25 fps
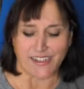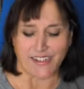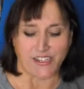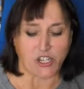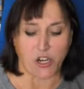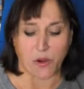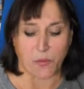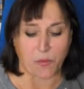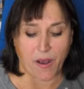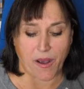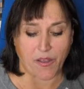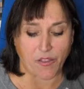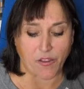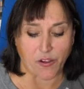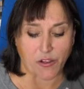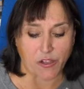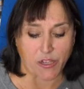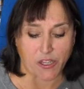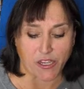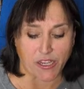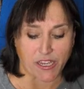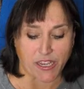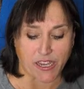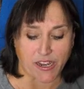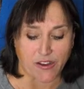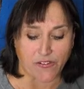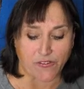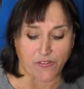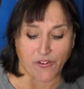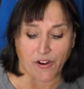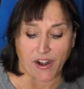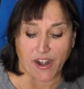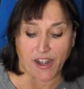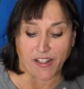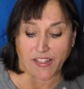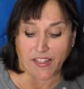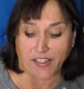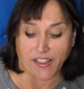Don't bother looking for
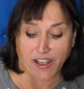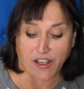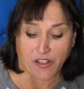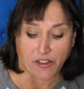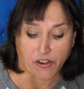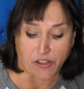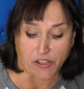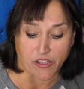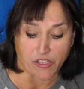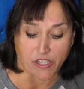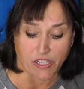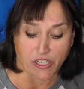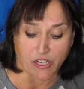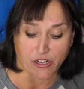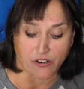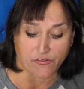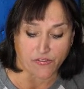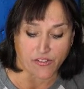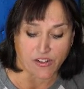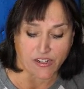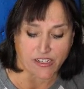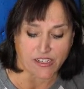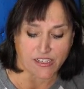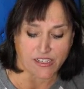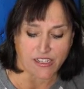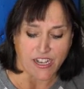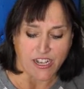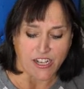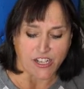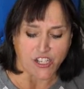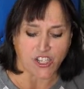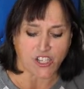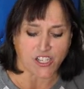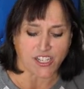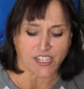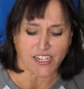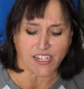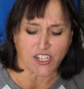anything under the surface.
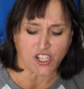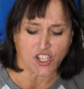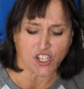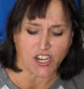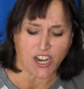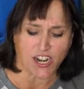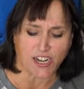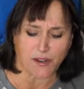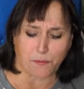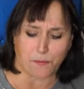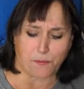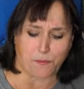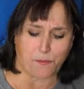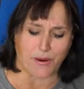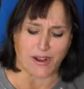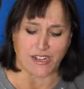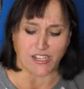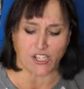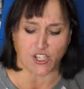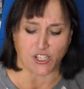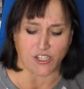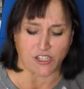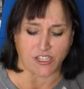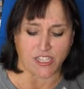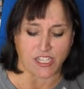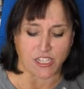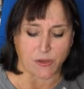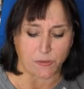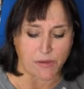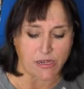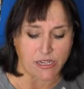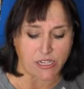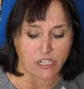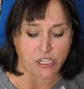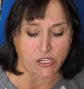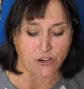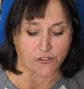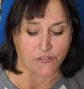Just inject botulism
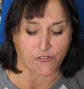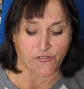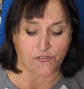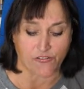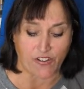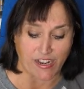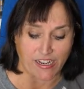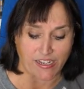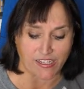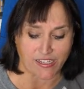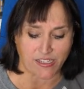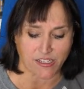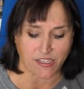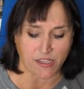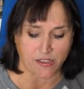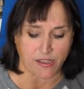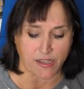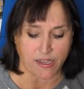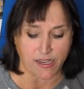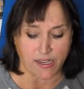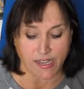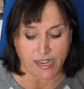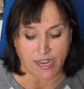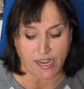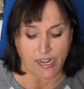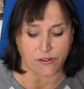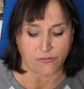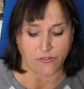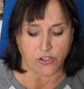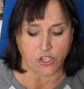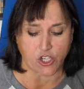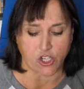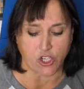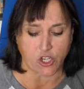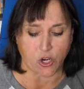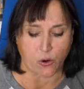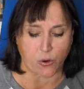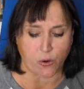into your face so that you can't even
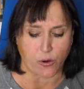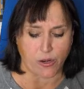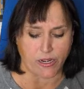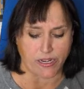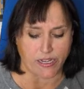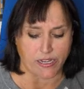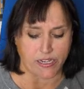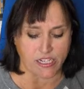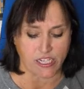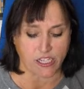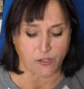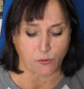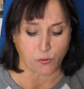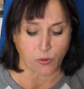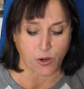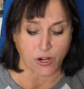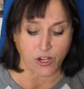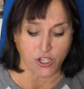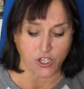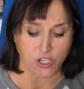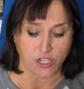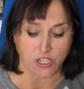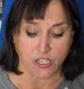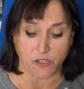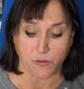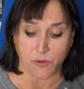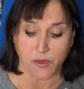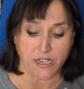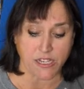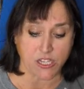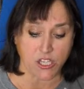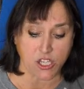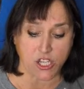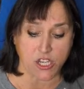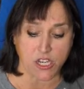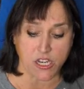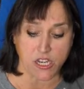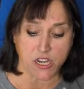show any expressions
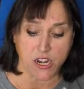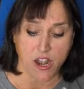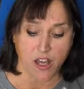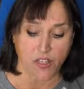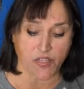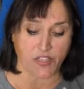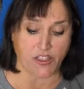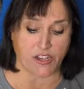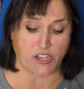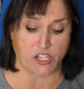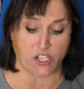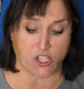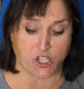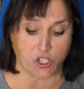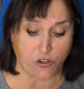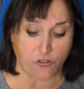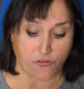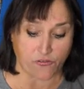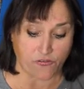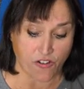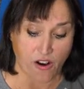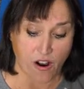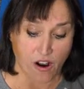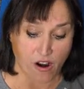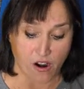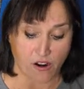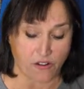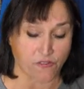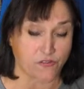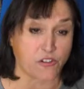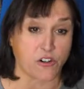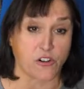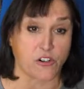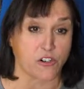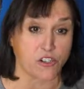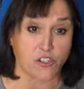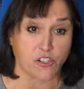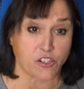because nothing's too far
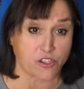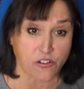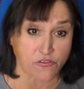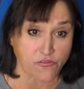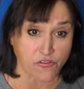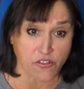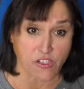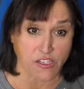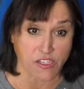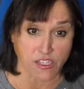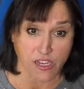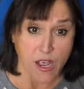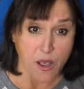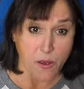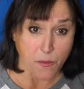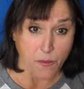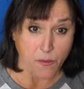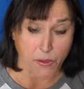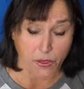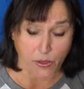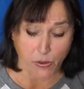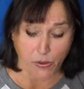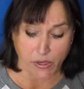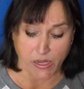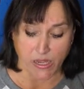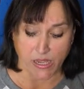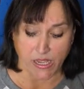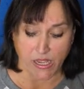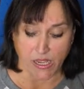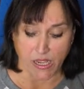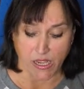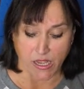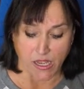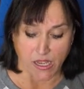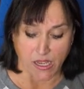for surface beauty.